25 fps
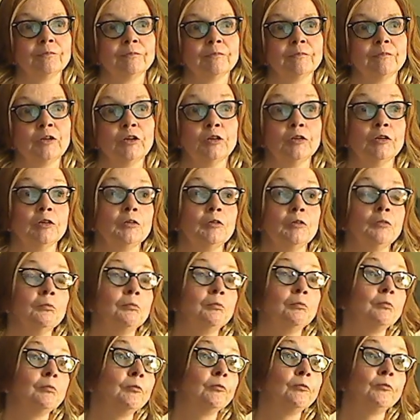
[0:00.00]
to
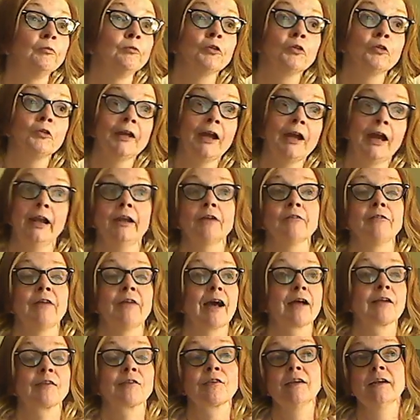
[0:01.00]
create a
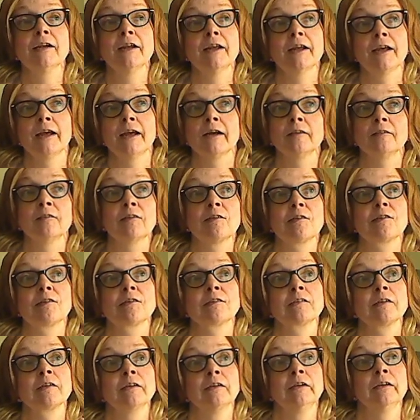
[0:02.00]
vaccine
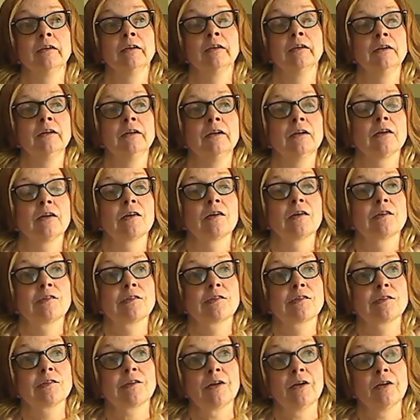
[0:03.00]
against.
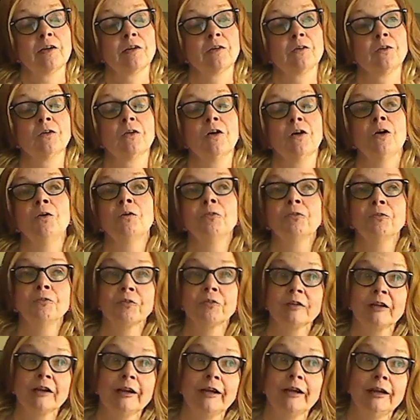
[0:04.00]
So
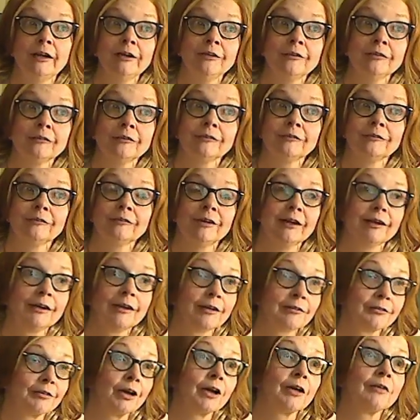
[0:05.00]
hopefully it
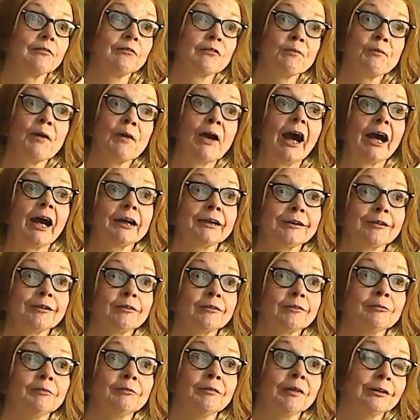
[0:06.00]
never comes back,
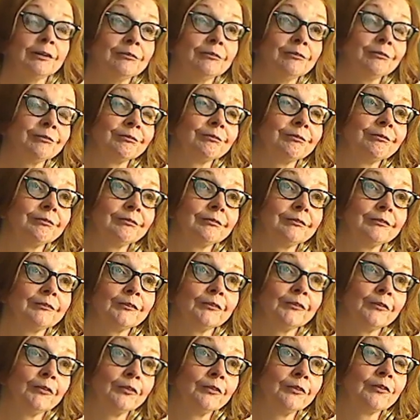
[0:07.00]
but
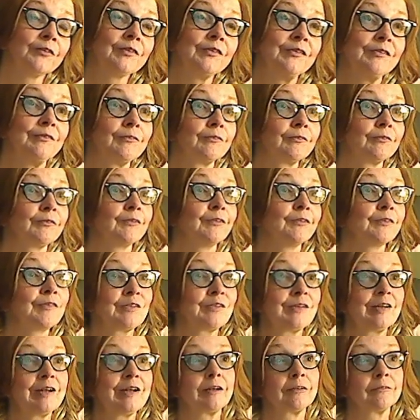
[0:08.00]
we'll
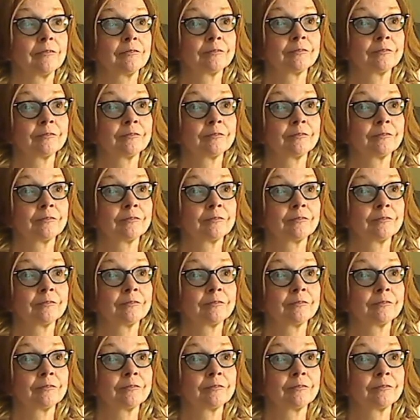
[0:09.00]
see.